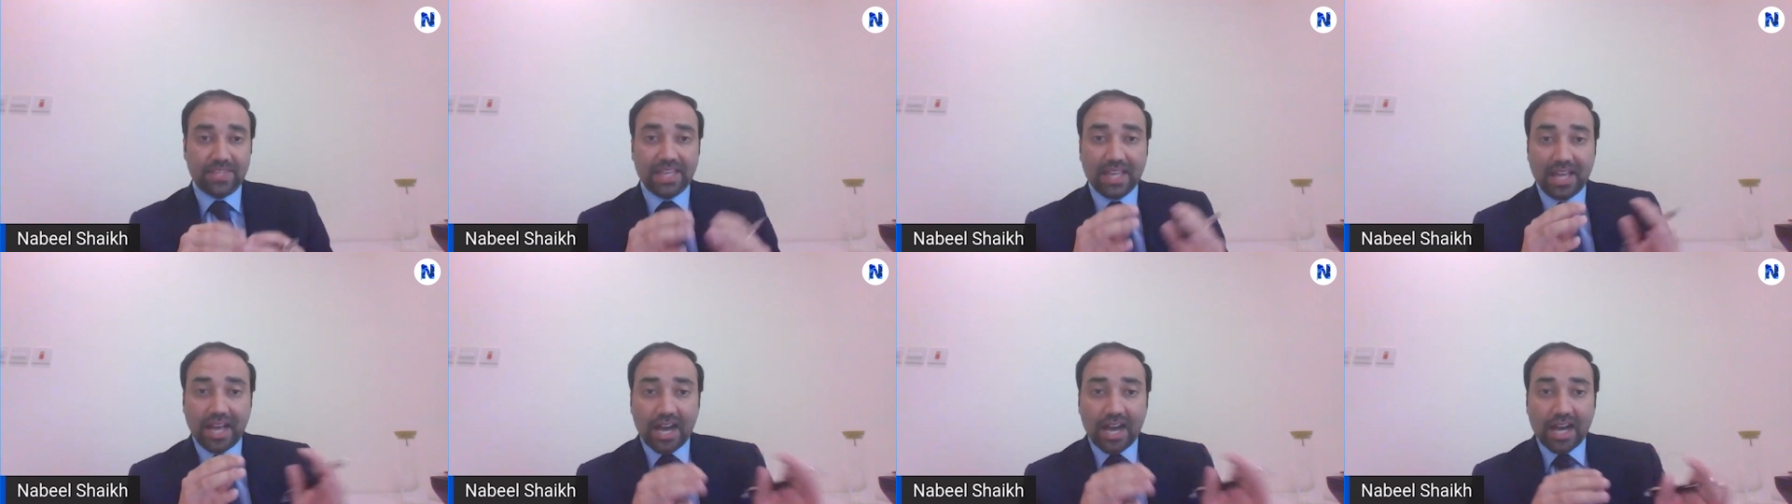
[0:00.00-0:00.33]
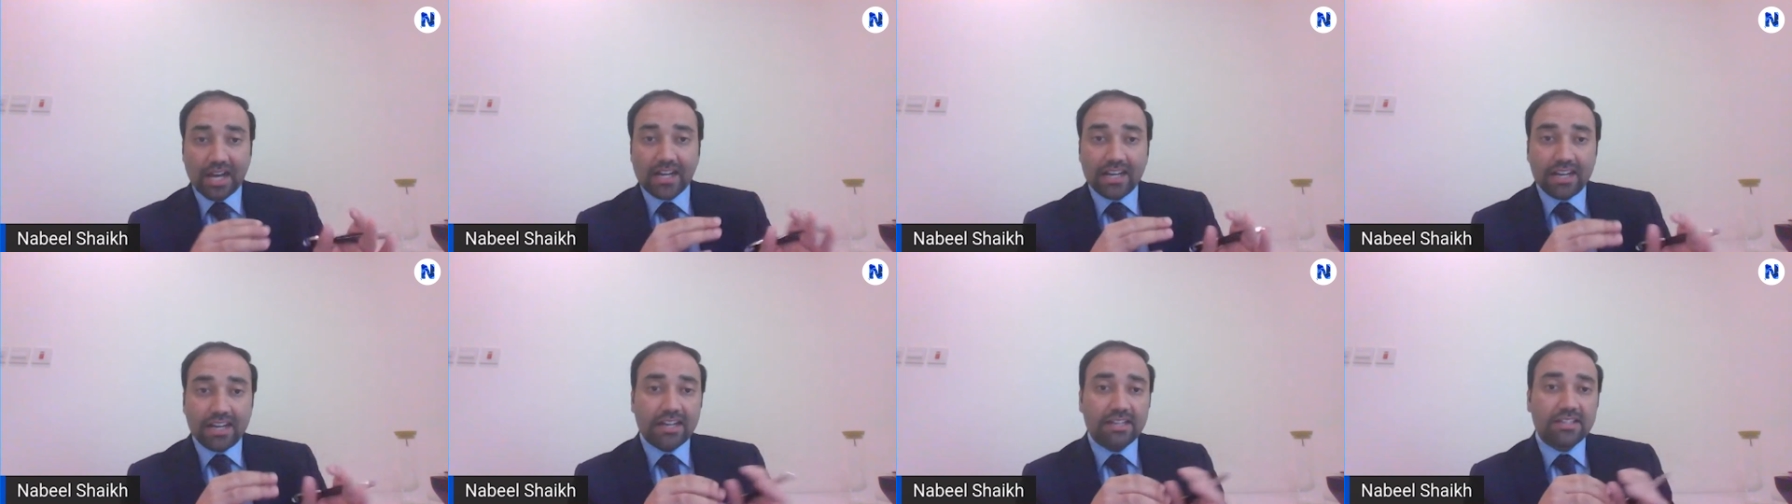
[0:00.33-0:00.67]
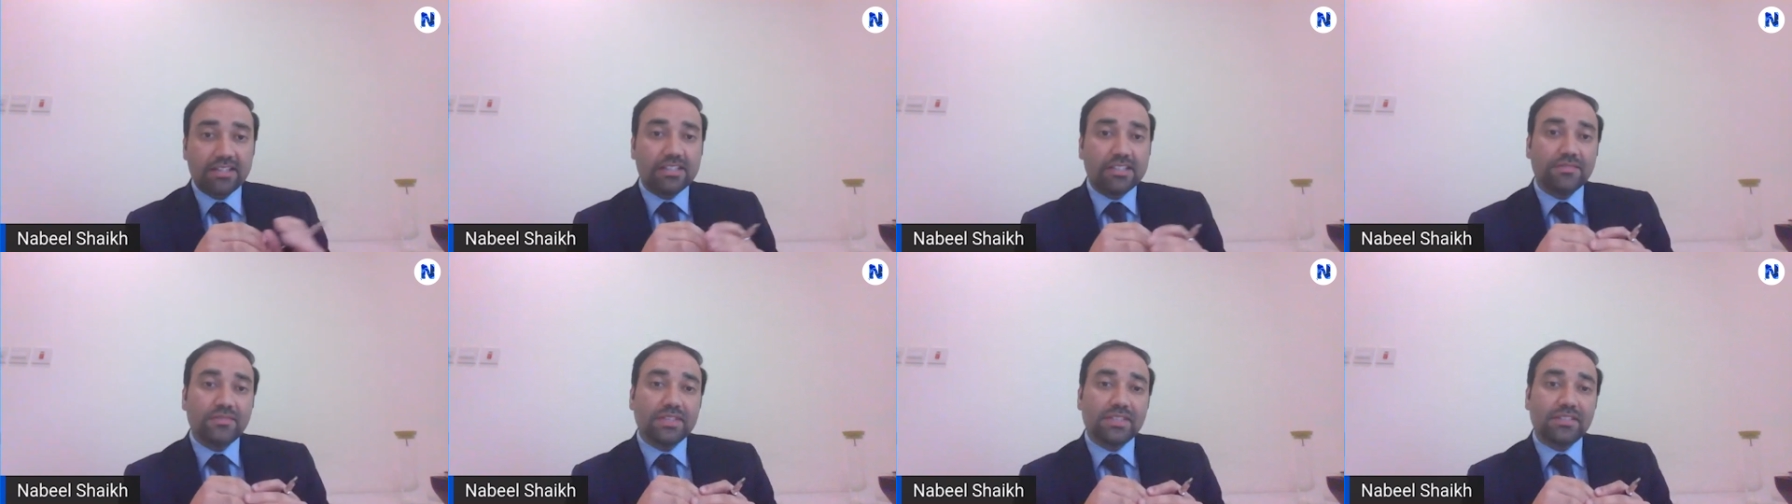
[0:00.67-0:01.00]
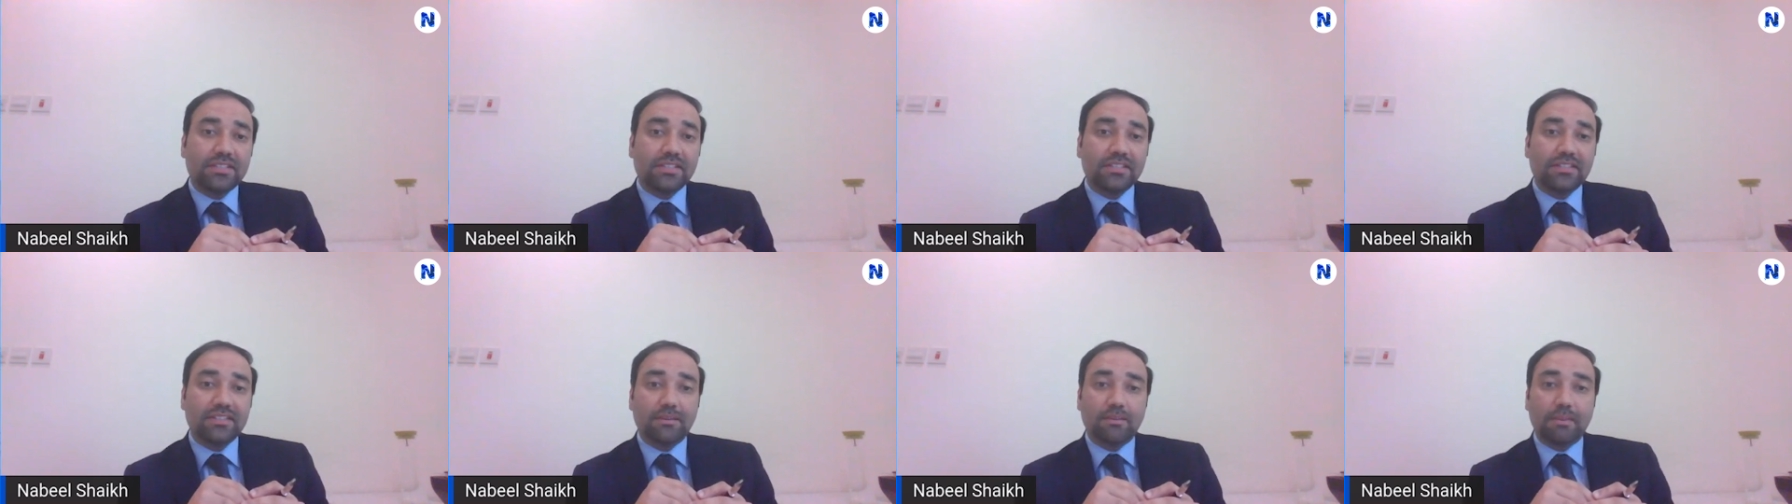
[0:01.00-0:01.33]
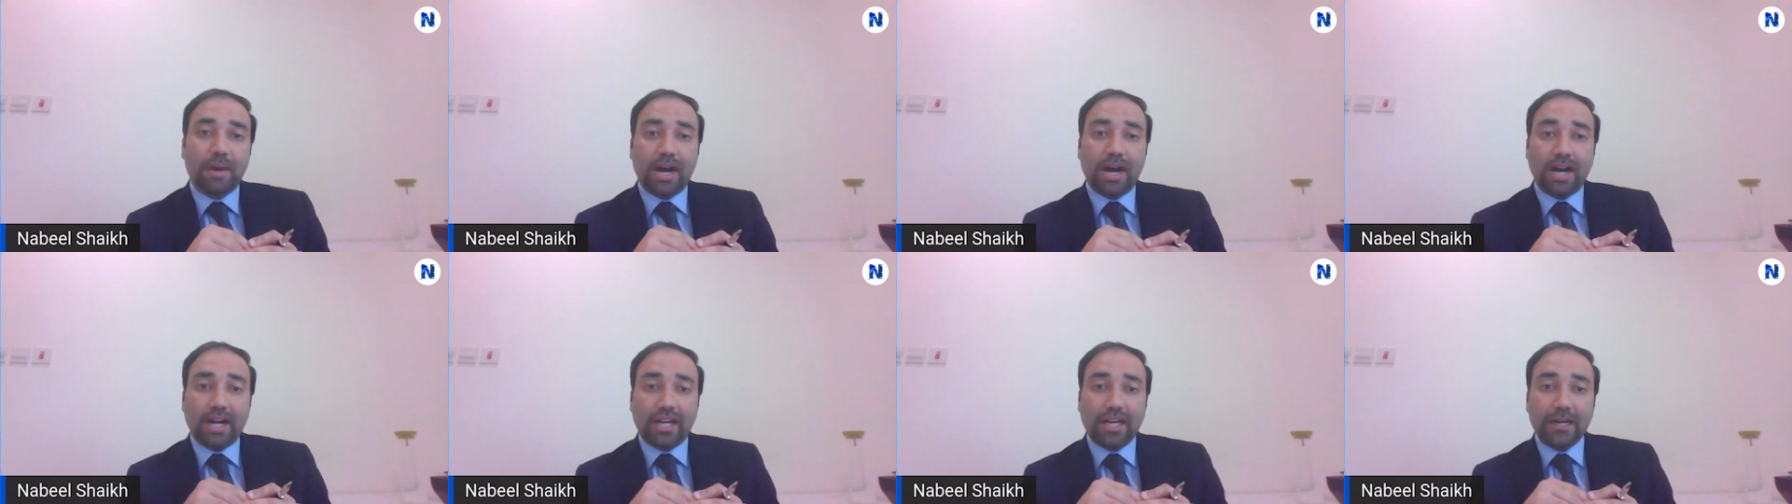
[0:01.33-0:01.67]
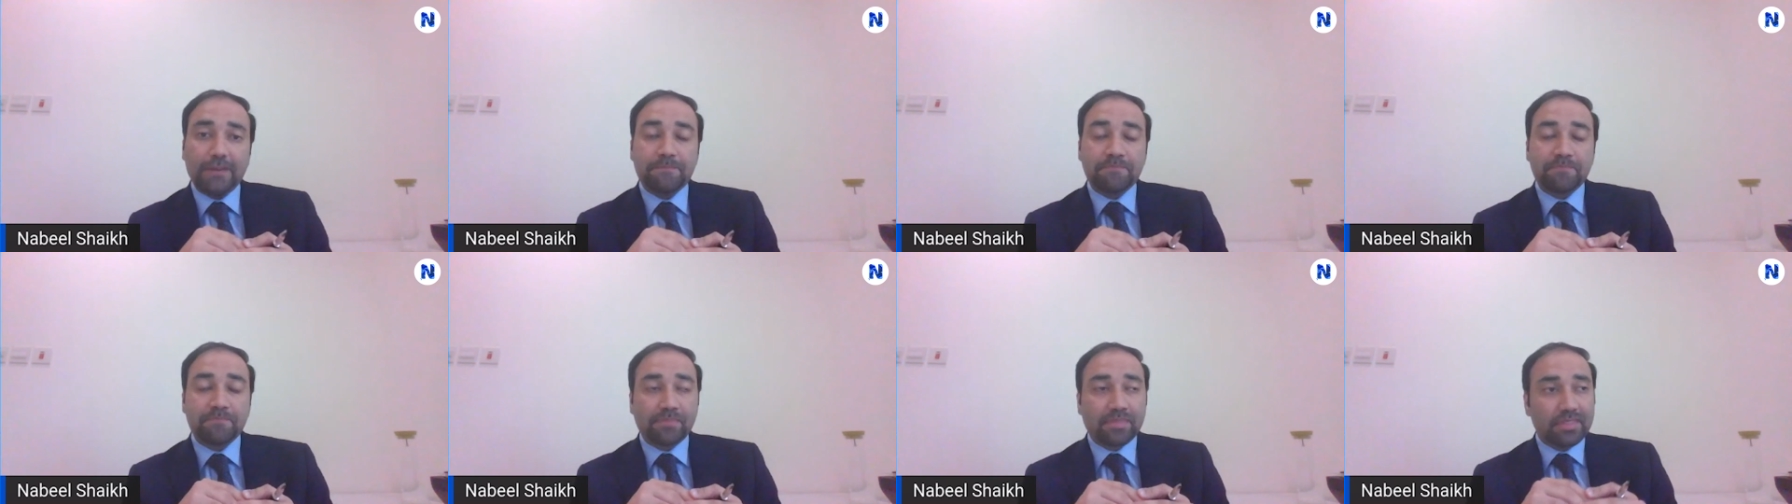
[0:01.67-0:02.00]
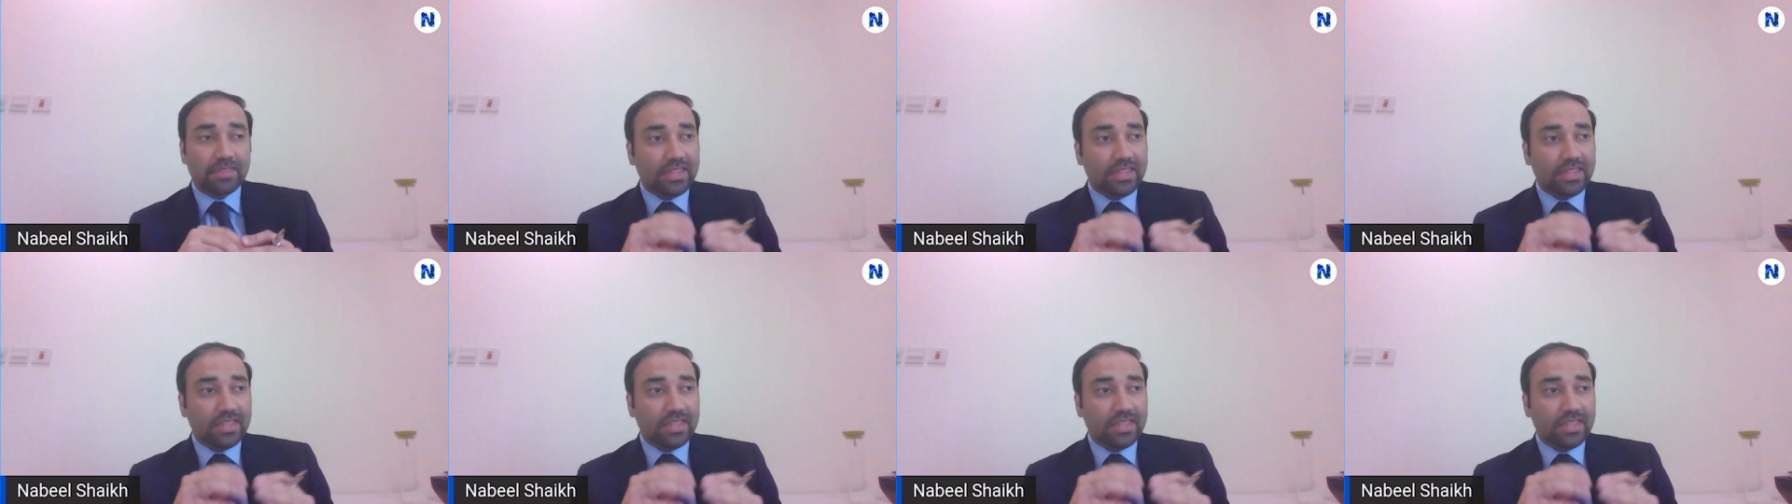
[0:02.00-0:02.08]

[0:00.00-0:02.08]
They are an angel investor in the market.